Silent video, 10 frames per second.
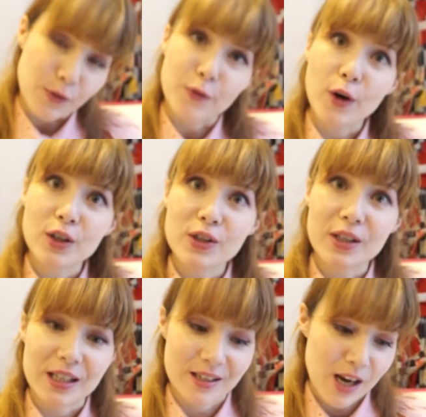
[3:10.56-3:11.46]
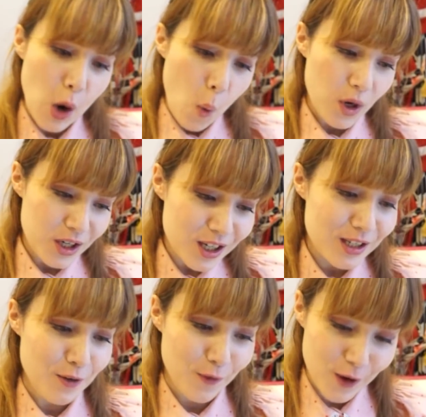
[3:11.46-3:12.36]
a fox on it. What does
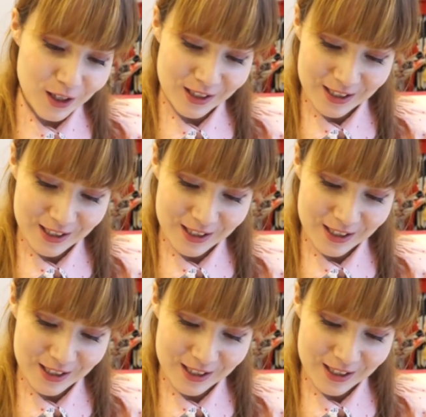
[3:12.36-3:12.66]
the fox